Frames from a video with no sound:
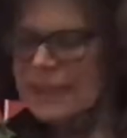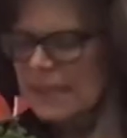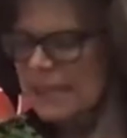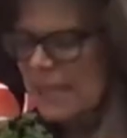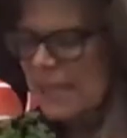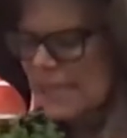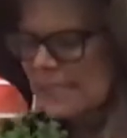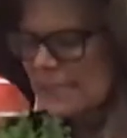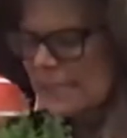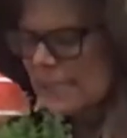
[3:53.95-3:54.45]

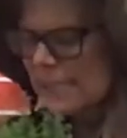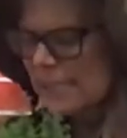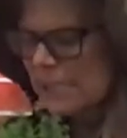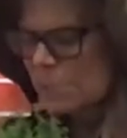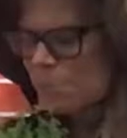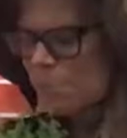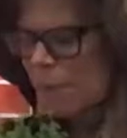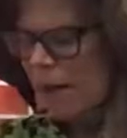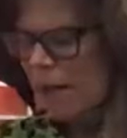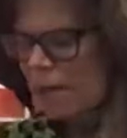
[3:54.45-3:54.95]
This is
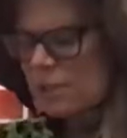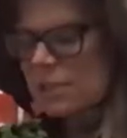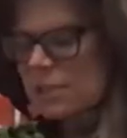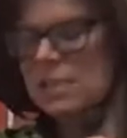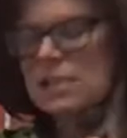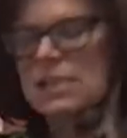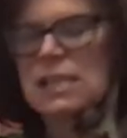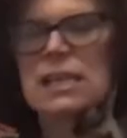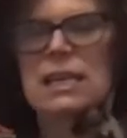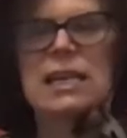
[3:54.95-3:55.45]
spelled
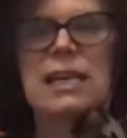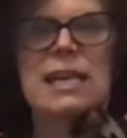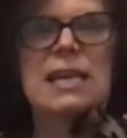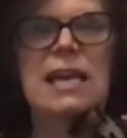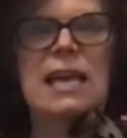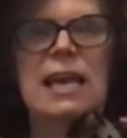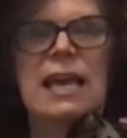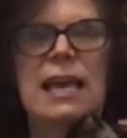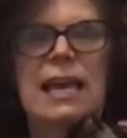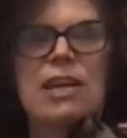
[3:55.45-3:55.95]

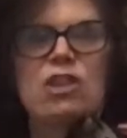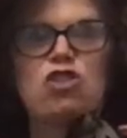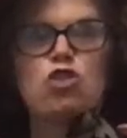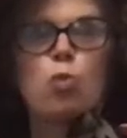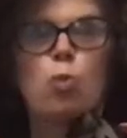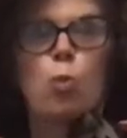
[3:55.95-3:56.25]
T-H-Y-M-E.